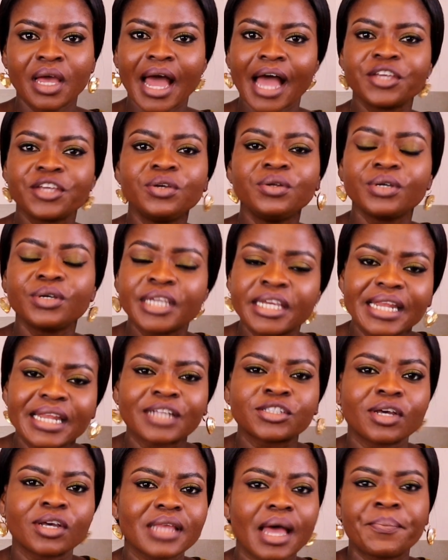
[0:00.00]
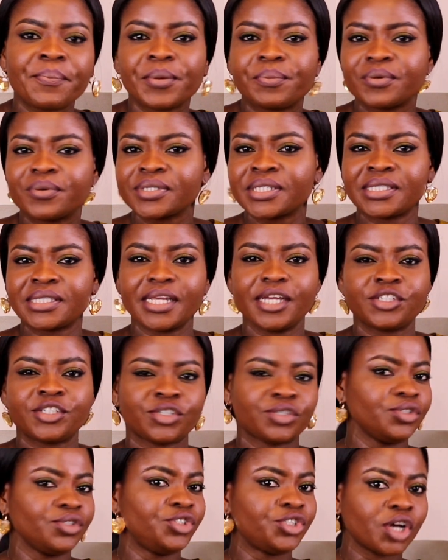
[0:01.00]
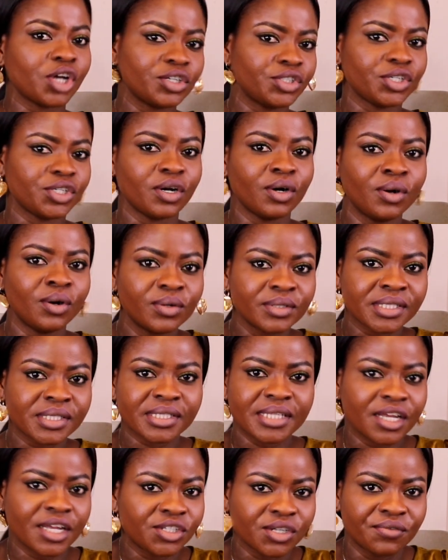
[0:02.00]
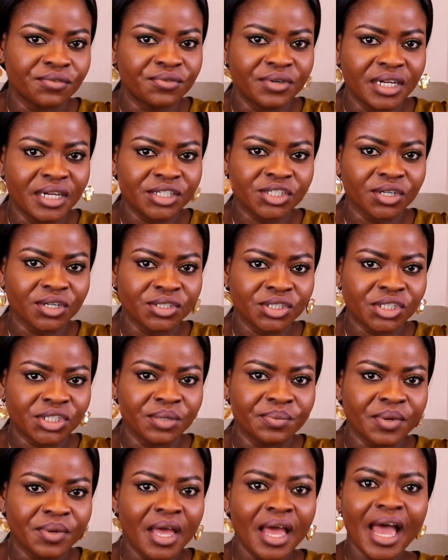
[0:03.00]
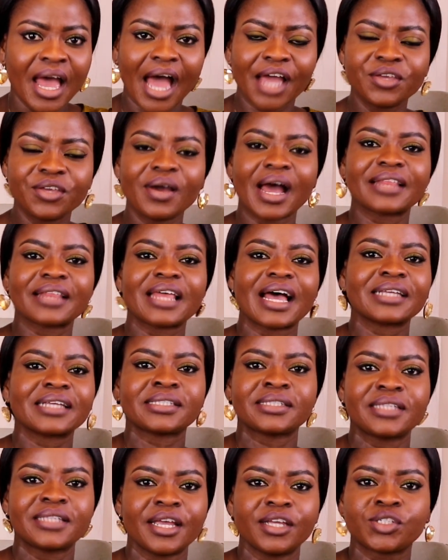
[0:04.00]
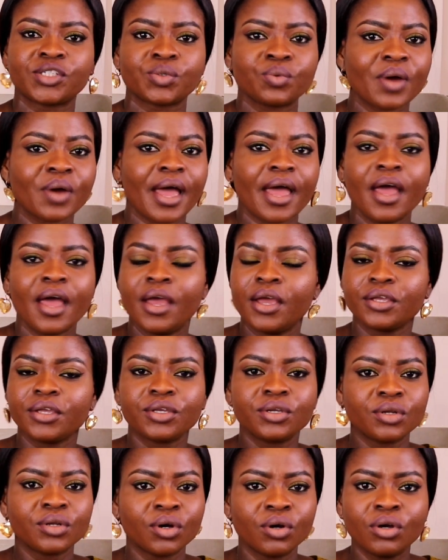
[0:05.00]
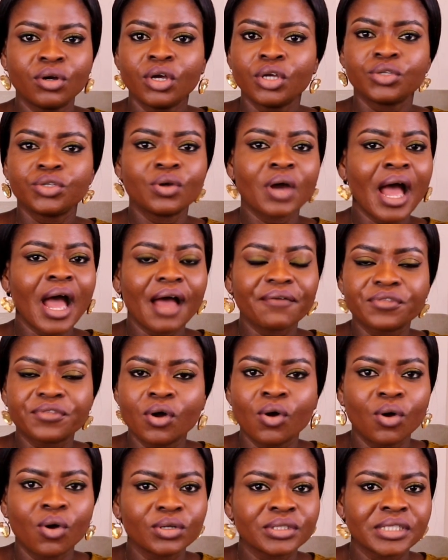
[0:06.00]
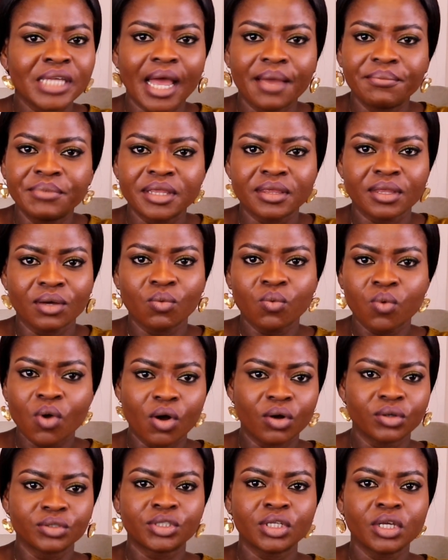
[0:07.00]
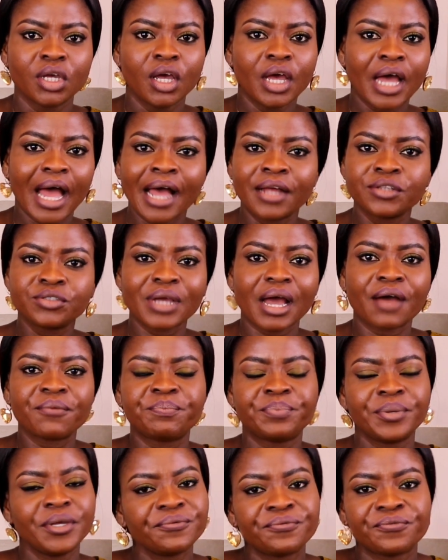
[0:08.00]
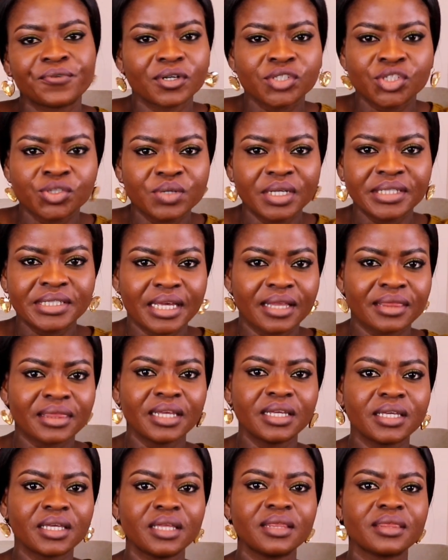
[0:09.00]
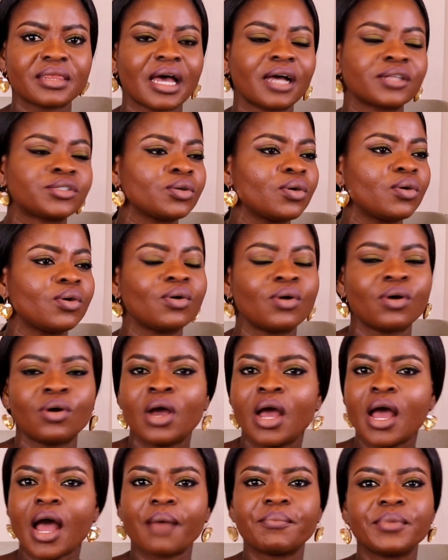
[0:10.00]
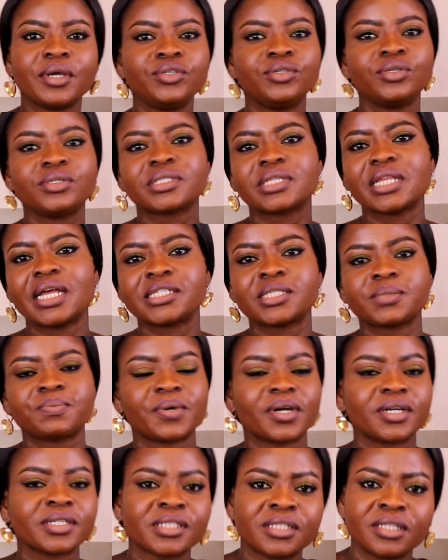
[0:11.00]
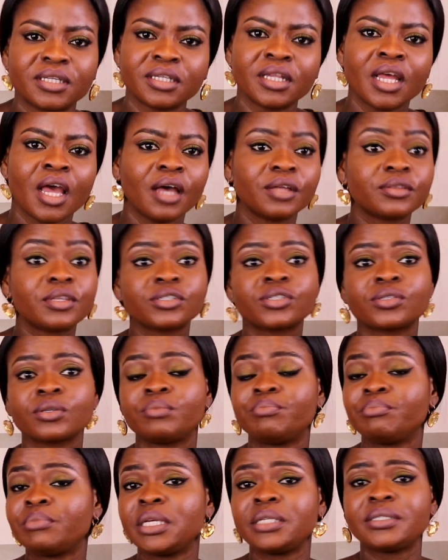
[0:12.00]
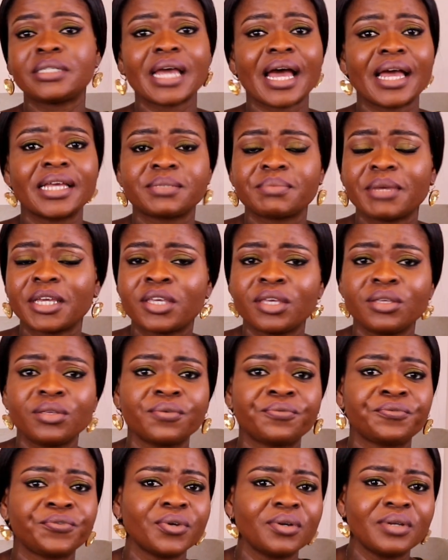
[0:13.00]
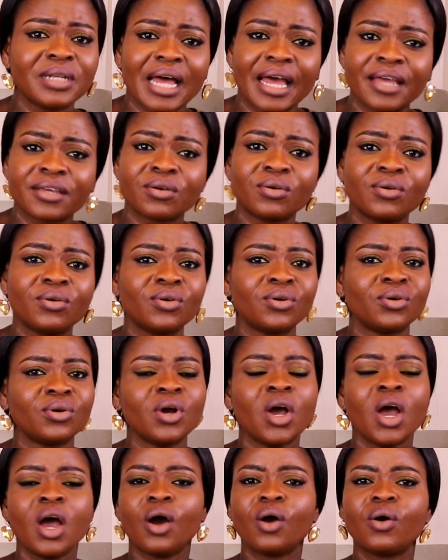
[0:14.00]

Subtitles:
Are you looking at other people's stage to judge your own stage of relationship? Are you at that stage where, you know, you have the whole time in the world and you are being frustrated, thinking that, oh, I'm a useless person, the media is making you feel like, oh,